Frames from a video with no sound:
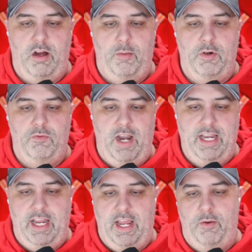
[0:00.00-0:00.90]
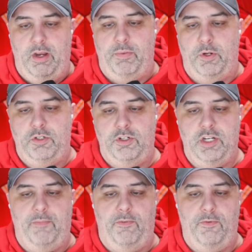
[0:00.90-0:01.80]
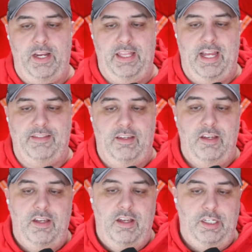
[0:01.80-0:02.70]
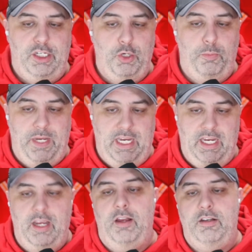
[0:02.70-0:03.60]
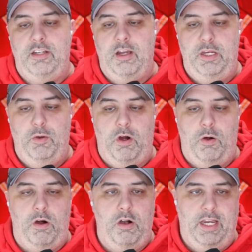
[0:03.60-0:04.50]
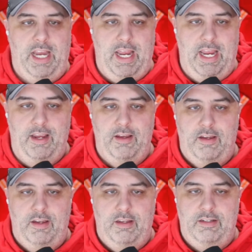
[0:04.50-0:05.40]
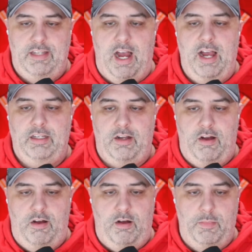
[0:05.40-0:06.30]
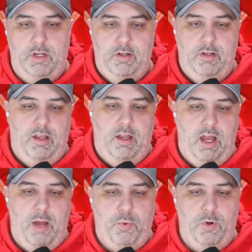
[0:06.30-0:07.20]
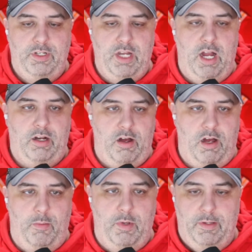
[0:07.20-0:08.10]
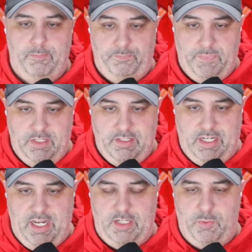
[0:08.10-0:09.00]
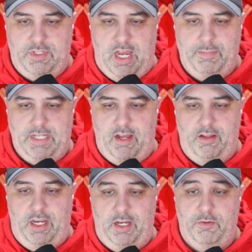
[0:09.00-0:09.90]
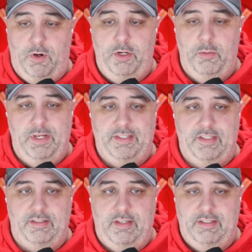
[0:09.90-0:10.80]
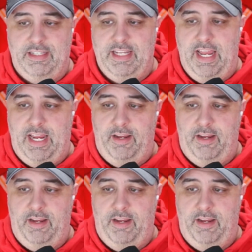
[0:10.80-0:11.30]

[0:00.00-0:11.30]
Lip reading: right now and post your job for free. That's upwork.com, Upwork.com, to connect with top talent and grow your business today.